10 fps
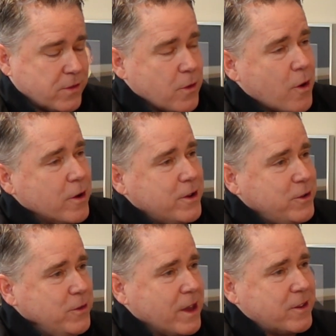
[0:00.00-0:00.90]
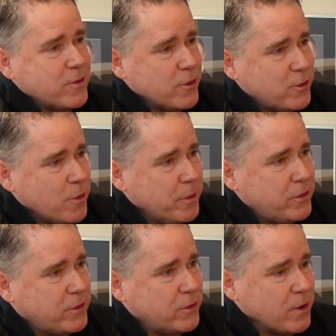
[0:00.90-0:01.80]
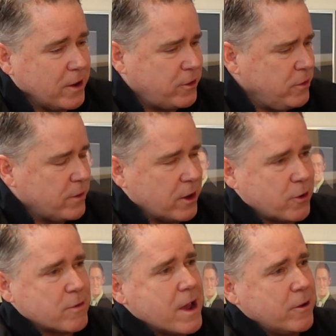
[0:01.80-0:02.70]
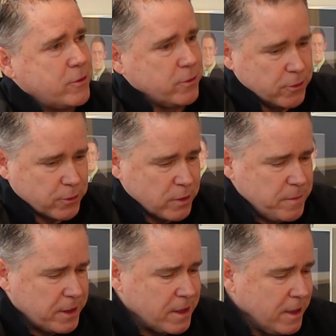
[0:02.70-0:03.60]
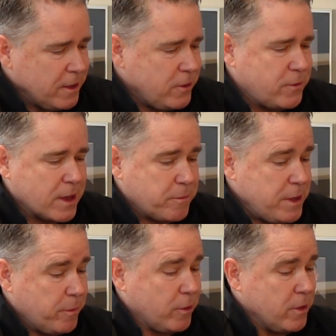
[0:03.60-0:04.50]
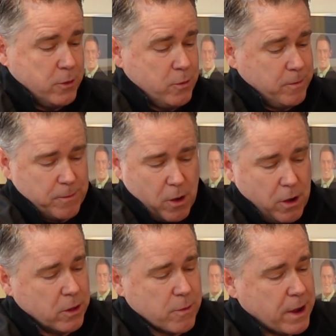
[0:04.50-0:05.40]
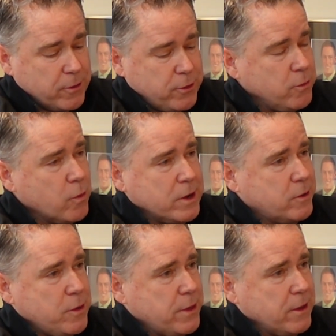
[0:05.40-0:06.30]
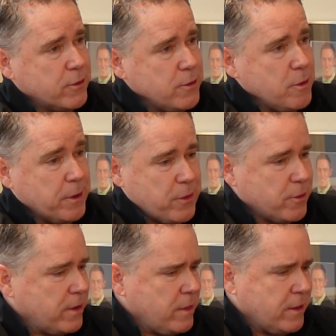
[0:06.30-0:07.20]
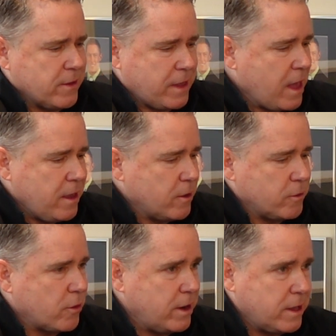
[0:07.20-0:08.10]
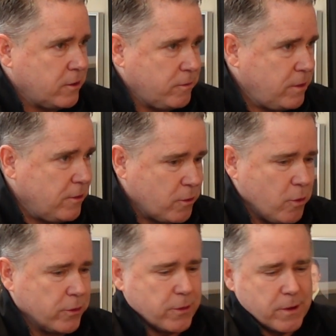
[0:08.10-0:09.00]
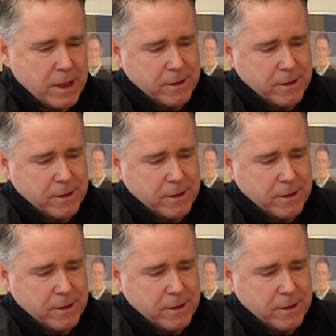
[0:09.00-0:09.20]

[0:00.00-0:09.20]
so hard to do that because there's so much distraction. You've got crowds who are screaming. You've got people who all around you want good things for you, but they're saying things like, hey, try to get these goals, or